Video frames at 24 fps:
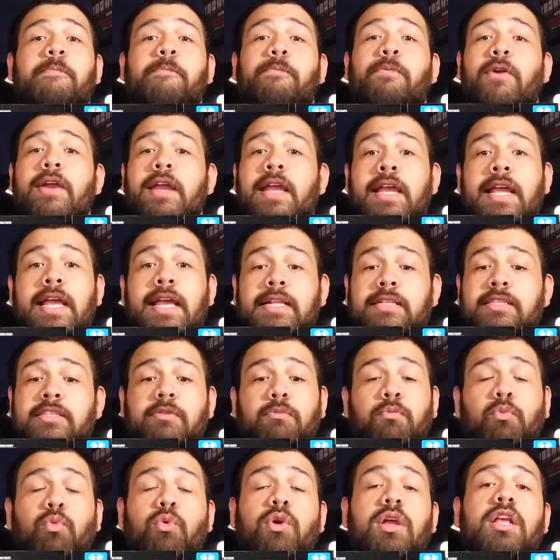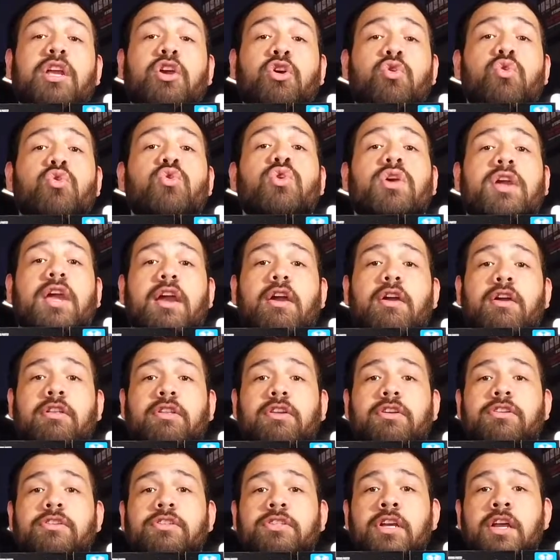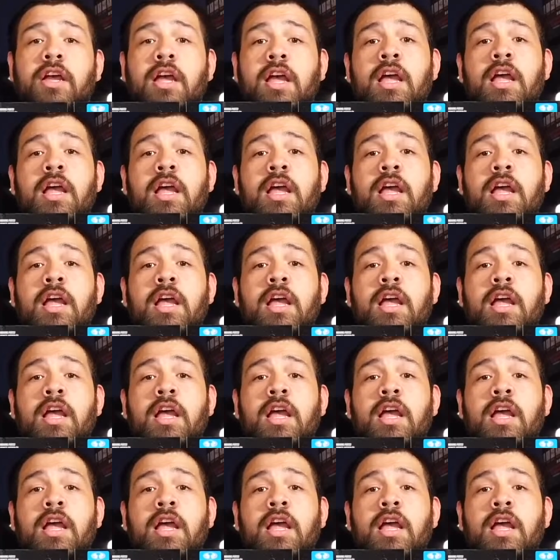bringing in some really cool characters.